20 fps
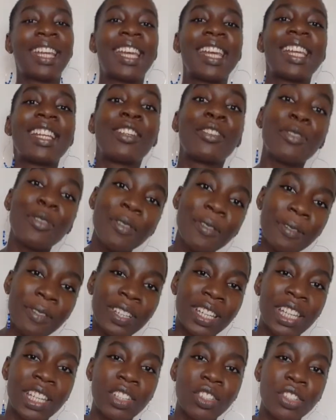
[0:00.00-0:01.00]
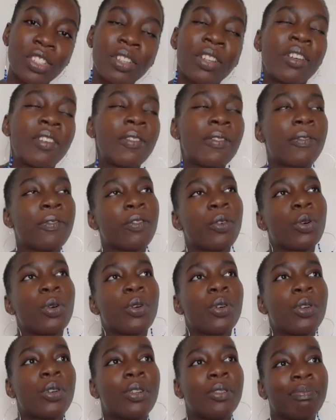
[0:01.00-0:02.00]
in an orphanage
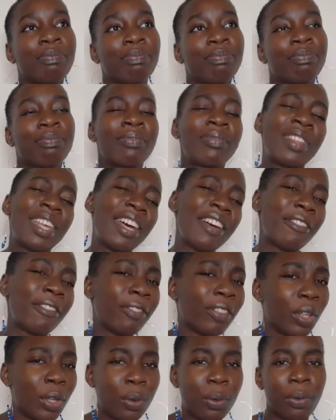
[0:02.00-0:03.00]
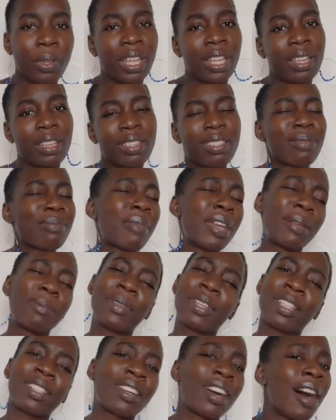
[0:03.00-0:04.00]
for a few weeks,
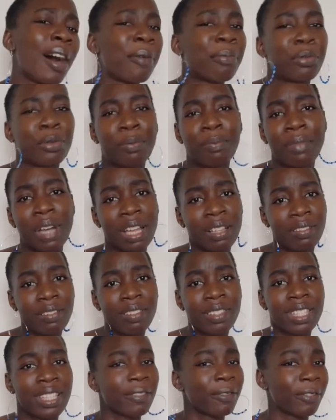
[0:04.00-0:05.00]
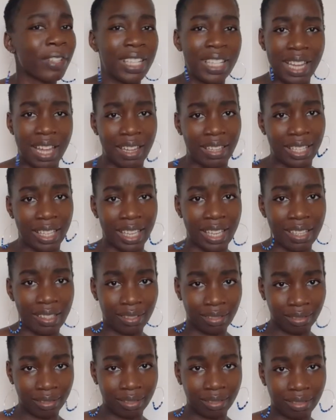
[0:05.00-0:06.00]
maybe a couple months if we're lucky.
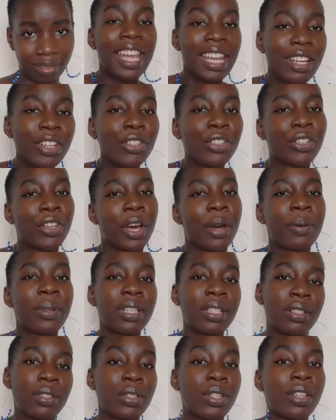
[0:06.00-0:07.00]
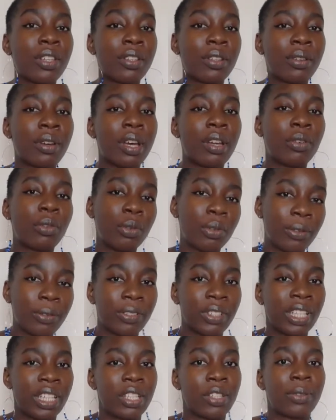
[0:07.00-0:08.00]
In going to an
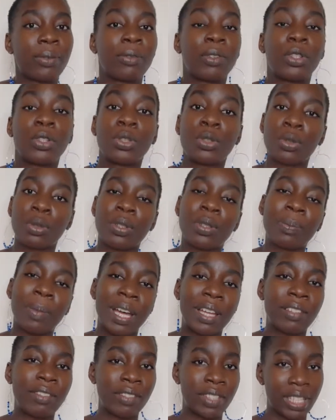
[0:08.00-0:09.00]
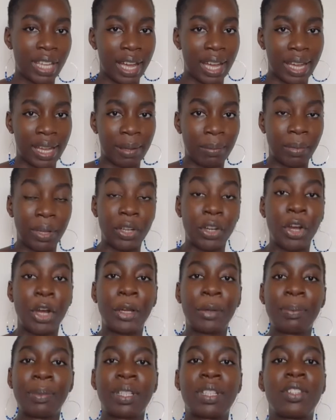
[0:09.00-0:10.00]
orphanage for a short amount of time and
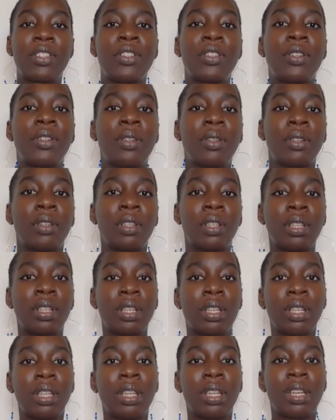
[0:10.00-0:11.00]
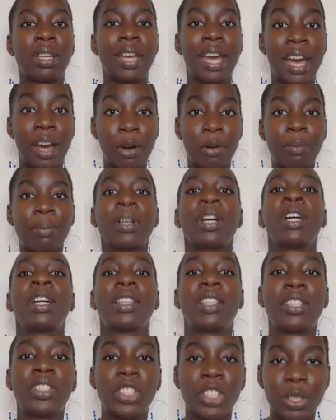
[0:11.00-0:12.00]
hoping to help
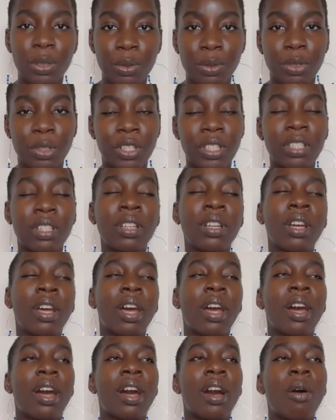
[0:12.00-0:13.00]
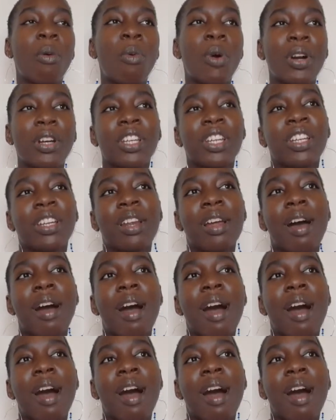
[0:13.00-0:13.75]
the children, what can